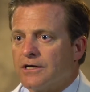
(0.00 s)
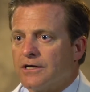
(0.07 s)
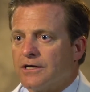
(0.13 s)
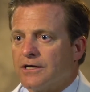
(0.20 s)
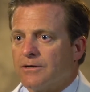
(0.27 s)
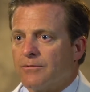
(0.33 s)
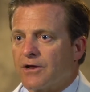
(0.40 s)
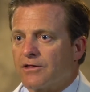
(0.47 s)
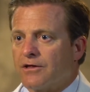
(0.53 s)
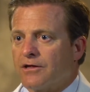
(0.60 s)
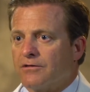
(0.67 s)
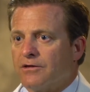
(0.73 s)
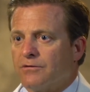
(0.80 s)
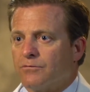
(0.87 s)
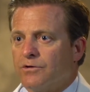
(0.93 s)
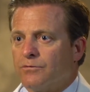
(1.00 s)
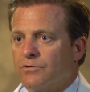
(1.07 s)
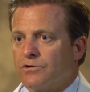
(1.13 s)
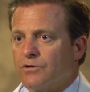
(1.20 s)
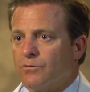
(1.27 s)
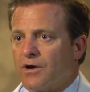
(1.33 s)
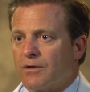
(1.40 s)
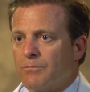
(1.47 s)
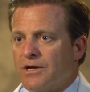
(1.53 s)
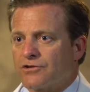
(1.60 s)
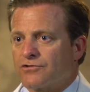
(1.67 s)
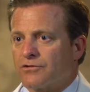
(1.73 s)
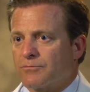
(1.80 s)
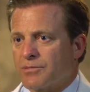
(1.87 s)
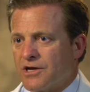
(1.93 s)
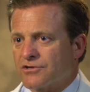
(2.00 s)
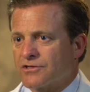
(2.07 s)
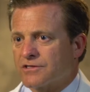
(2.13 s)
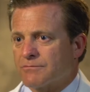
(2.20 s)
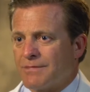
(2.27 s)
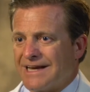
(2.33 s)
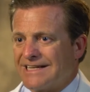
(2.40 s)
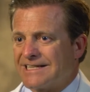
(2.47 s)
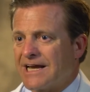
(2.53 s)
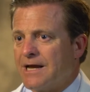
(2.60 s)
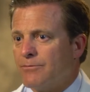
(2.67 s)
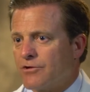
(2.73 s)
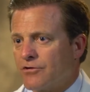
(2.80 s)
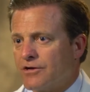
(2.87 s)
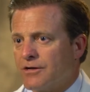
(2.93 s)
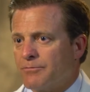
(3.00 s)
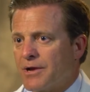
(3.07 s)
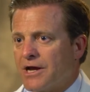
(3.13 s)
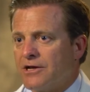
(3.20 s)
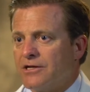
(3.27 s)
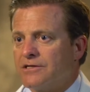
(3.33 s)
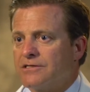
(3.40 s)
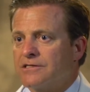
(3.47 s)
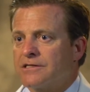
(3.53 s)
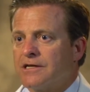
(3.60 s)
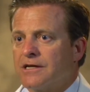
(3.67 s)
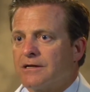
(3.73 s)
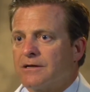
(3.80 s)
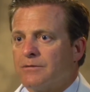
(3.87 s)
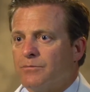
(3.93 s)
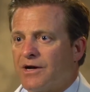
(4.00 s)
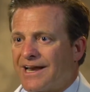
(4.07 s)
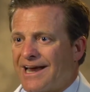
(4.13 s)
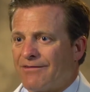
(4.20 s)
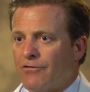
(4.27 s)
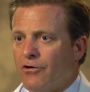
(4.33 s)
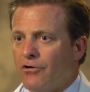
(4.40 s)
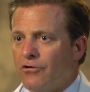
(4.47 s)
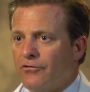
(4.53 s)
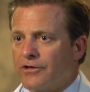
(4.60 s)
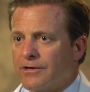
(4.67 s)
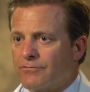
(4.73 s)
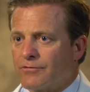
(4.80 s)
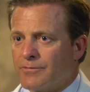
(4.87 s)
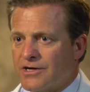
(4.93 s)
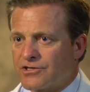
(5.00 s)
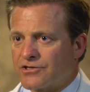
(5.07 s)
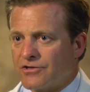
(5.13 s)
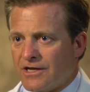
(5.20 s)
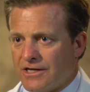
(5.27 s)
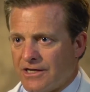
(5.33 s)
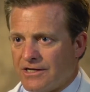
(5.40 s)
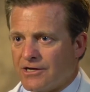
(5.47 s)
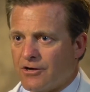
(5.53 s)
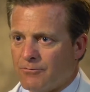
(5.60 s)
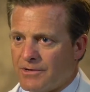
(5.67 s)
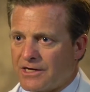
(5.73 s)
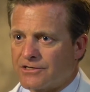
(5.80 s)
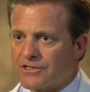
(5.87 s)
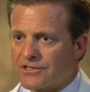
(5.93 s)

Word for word: Um, I think that we really want to make sure the patients maintain their independence, but have all the information they need to help make